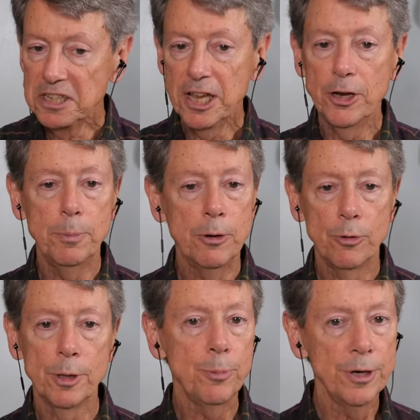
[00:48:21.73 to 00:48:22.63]
they tend to
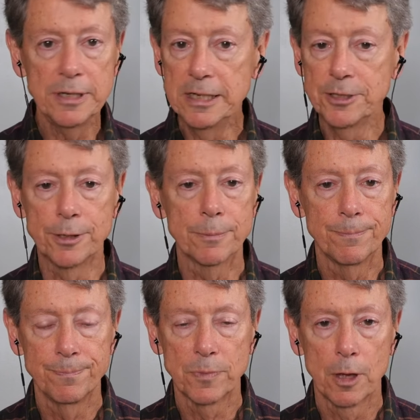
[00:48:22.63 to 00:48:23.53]
be really pretty decent,
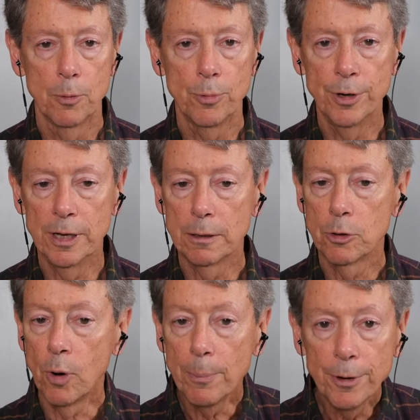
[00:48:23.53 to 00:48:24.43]
pretty
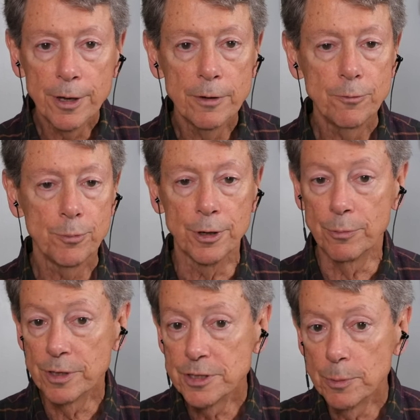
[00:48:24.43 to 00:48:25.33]
cooperative,
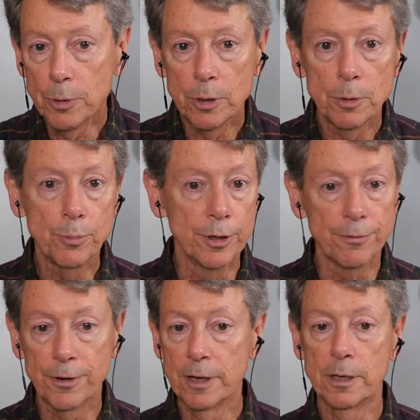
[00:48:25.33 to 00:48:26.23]
pretty reasonable,
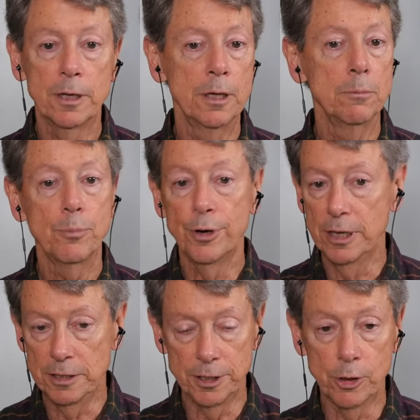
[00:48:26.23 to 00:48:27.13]
pretty friendly,
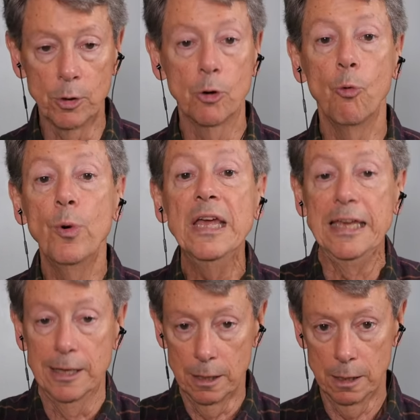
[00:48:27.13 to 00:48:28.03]
pretty easygoing.
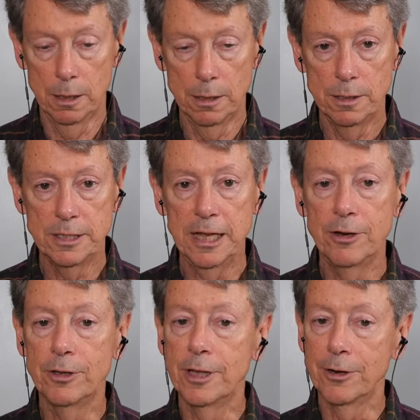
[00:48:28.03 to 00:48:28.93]
We
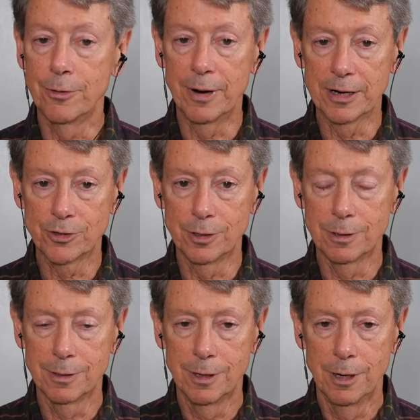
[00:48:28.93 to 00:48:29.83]
tend in that
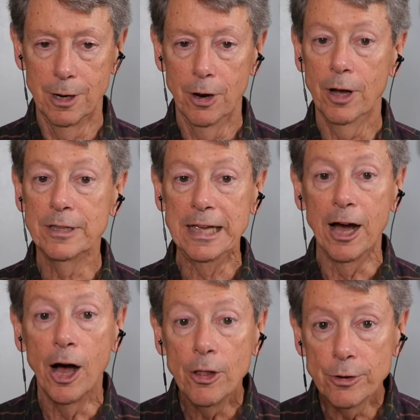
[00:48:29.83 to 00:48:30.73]
direction. On
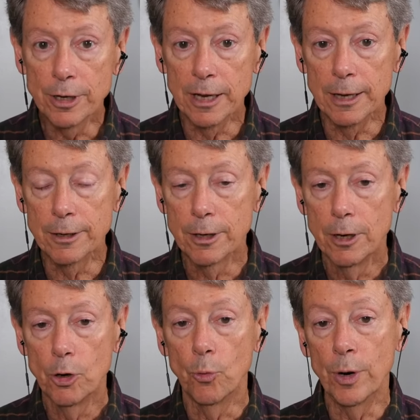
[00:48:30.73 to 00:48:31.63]
the other hand,
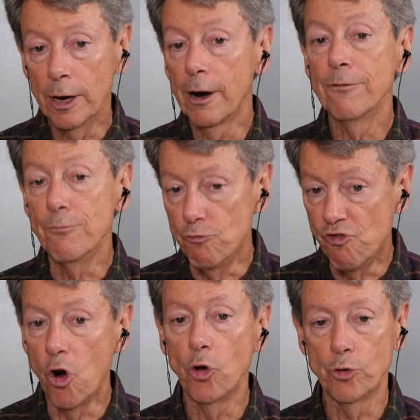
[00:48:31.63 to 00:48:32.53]
we are
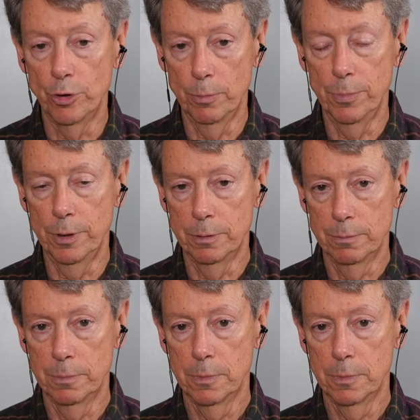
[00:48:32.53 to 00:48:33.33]
vulnerable